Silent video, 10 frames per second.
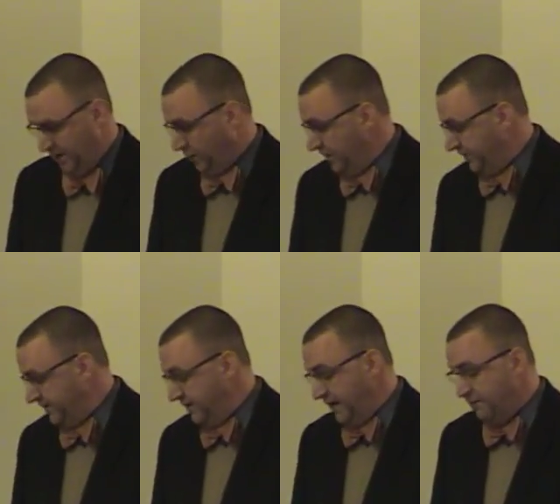greet the
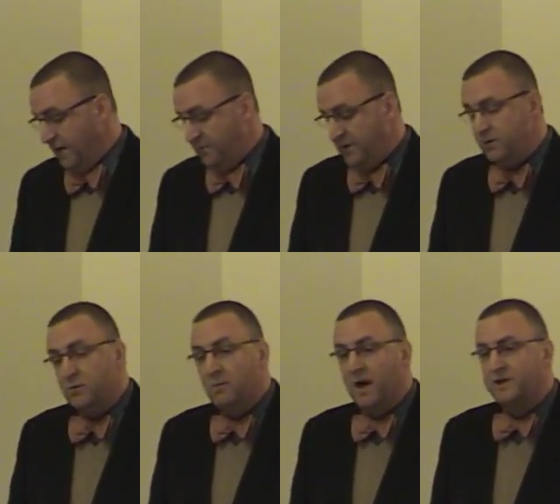day, maybe
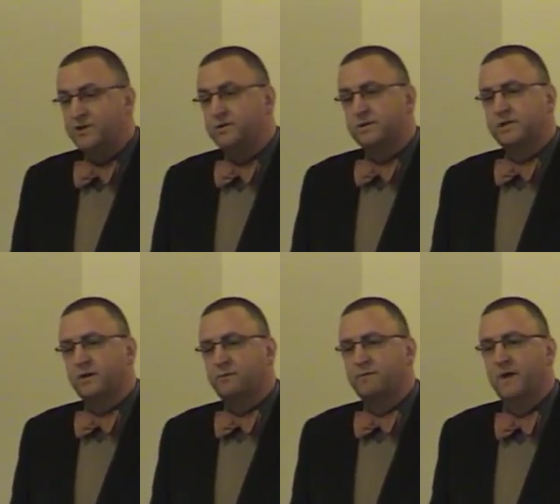you imagine
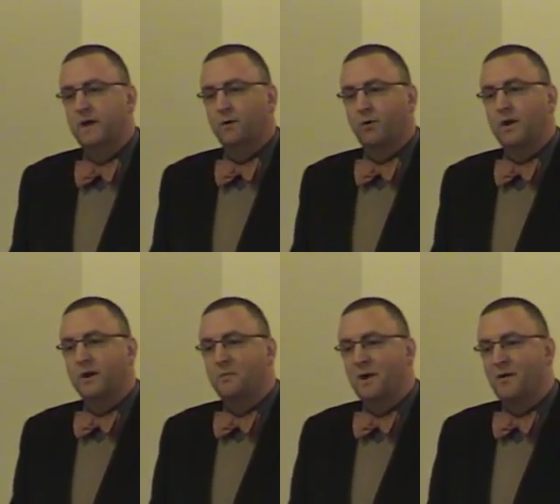yourself
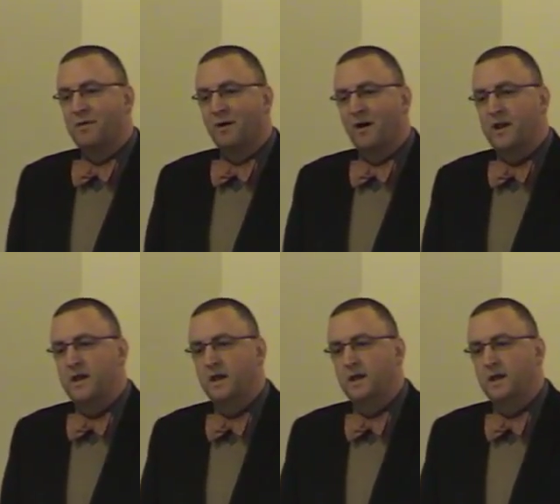running a marathon.